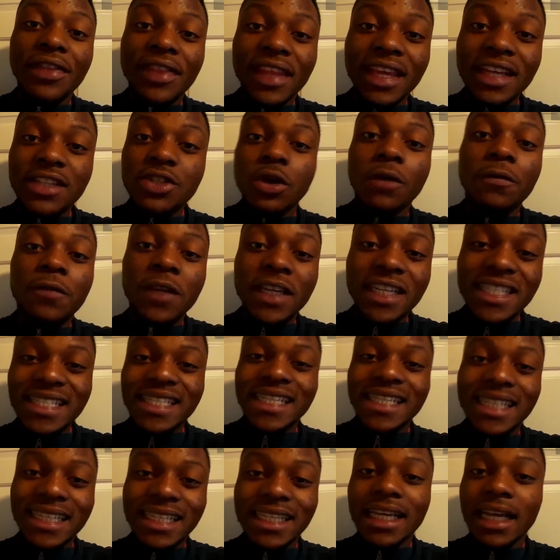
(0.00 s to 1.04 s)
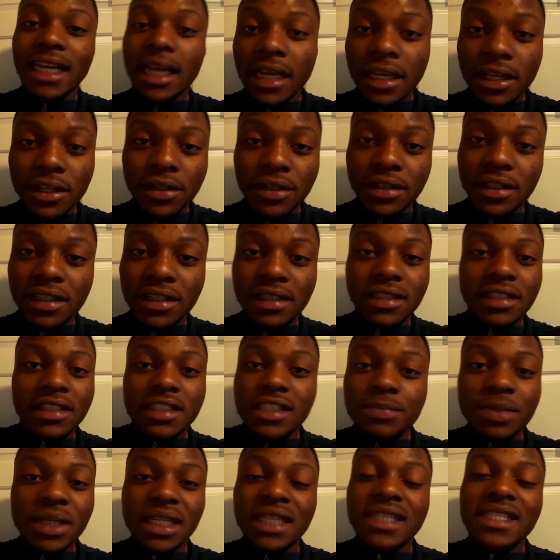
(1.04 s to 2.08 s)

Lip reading: And this obviously, it's